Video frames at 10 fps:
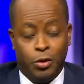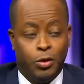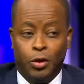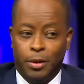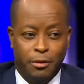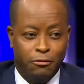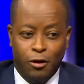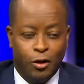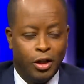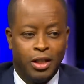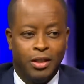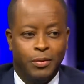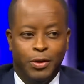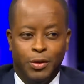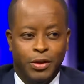Don't get me wrong,
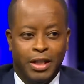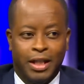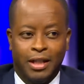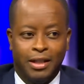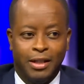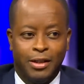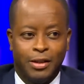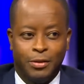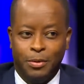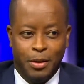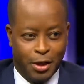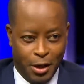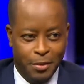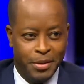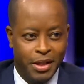we don't take athletics to be a
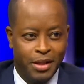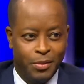hobby.